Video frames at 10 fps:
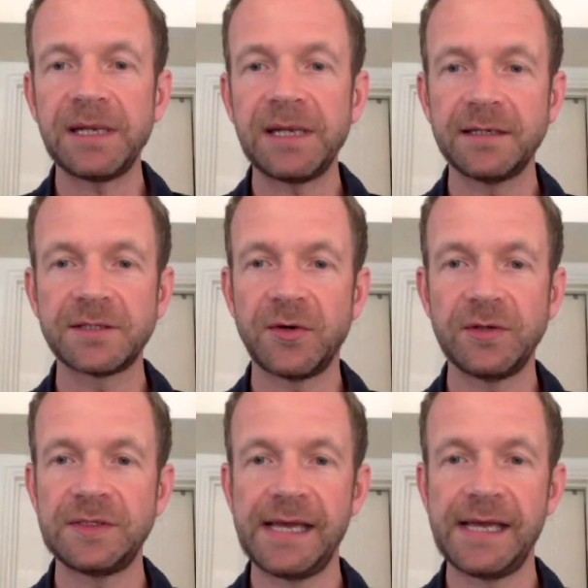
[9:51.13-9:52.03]
player's
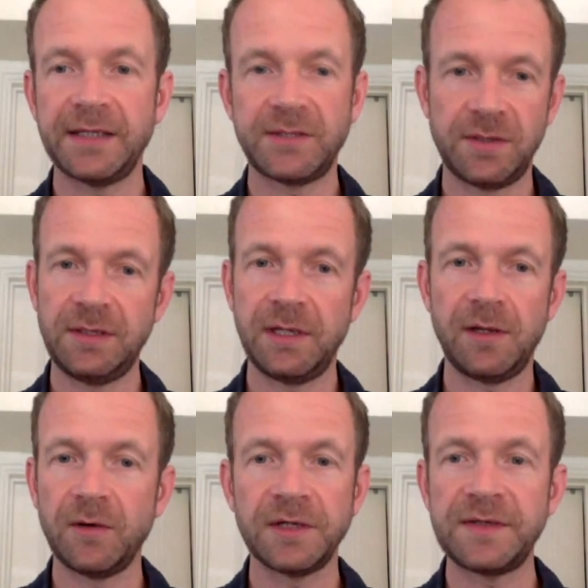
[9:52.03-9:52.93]
context in the
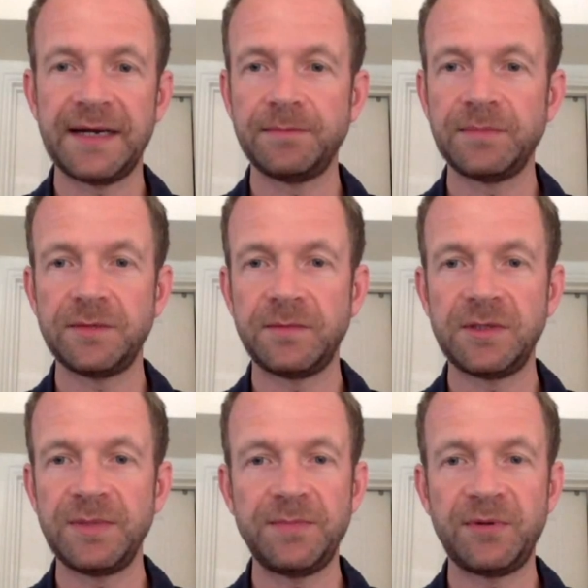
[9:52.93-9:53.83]
longer term
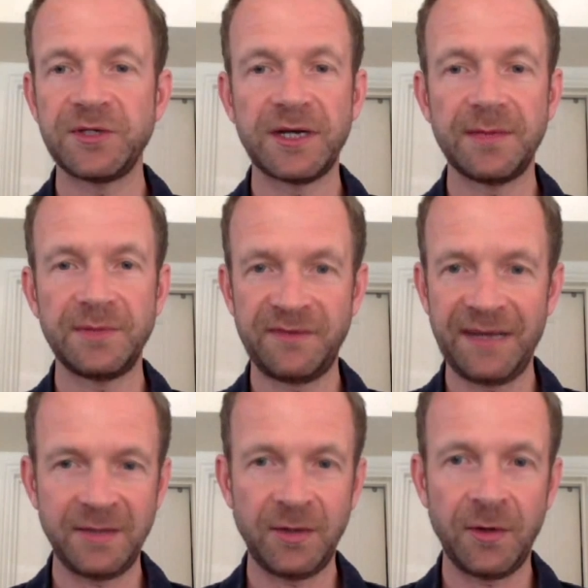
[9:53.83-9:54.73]
to be prescriptive
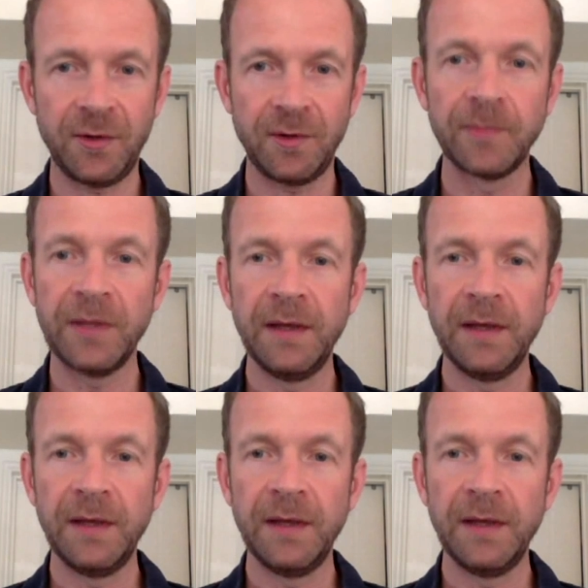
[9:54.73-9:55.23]
at all.